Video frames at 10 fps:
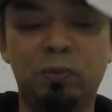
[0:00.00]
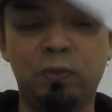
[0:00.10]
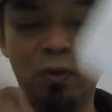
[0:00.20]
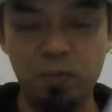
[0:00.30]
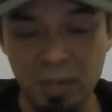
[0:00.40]

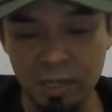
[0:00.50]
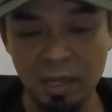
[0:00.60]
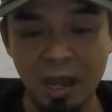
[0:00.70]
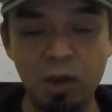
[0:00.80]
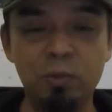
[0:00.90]
for me,
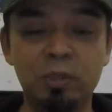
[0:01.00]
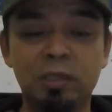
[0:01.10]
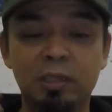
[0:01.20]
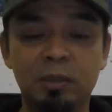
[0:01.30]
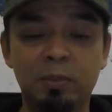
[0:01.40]
I would
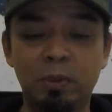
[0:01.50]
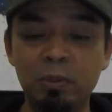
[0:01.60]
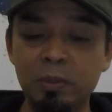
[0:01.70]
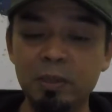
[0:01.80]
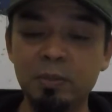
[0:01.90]
just
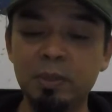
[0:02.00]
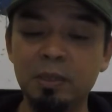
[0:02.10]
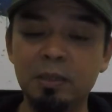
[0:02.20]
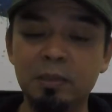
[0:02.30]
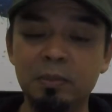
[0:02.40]
probably
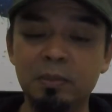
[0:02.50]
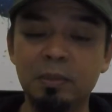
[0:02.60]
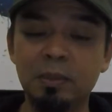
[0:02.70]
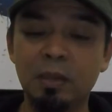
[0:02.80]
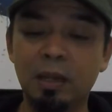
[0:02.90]
be
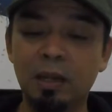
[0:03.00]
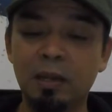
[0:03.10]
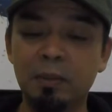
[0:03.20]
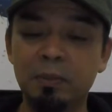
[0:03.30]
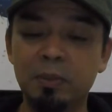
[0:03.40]

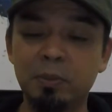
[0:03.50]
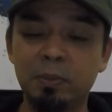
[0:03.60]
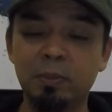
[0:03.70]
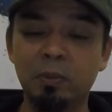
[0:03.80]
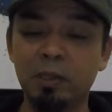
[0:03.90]

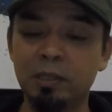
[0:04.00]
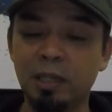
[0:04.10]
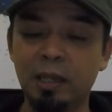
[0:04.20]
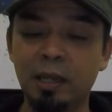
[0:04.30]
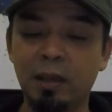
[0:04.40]
once
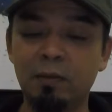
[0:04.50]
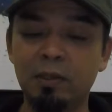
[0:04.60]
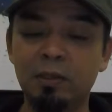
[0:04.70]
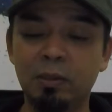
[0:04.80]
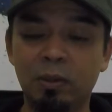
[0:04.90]
I have
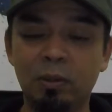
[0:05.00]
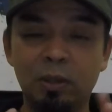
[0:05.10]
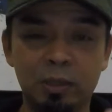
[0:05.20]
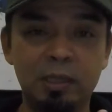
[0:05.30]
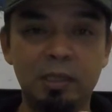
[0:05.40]
it all
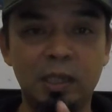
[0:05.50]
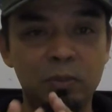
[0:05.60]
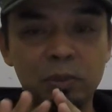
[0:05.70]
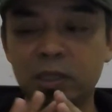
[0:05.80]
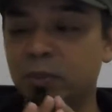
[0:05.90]
locked in, I
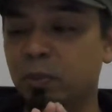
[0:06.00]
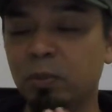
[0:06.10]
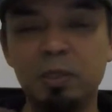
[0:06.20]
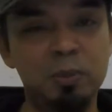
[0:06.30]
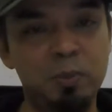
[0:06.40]
would just
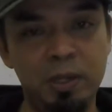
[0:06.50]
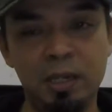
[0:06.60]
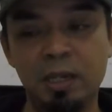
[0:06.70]
probably spray.